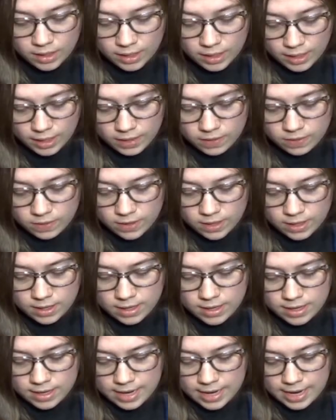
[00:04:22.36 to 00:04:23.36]
And
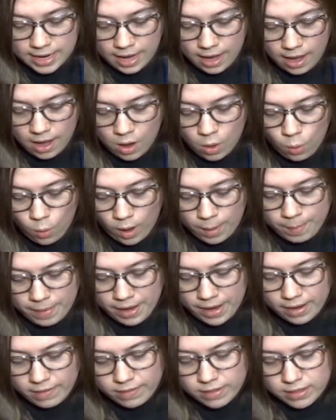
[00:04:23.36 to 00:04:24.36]
then now I'm
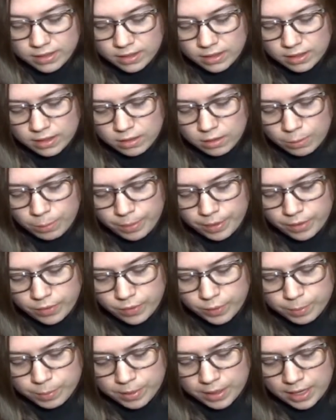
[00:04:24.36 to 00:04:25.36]
having a little bit of
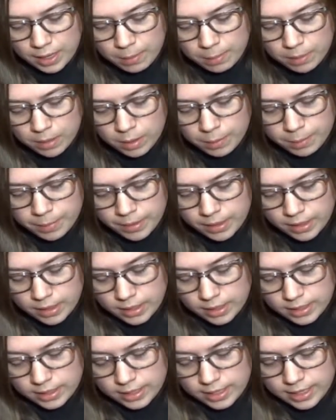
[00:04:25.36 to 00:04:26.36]
a problem
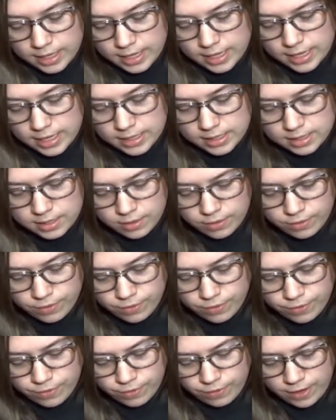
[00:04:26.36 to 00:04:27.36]
getting it to
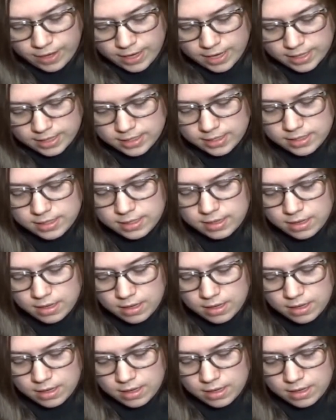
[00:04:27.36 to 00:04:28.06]
fit